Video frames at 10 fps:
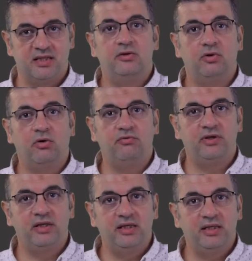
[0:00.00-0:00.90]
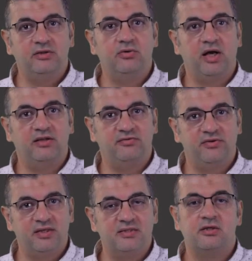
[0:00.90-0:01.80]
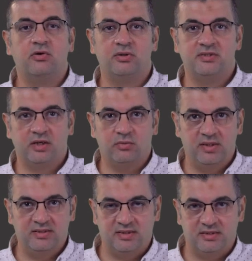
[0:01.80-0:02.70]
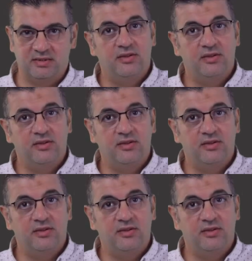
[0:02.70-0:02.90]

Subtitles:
it often leads to adverse consequences.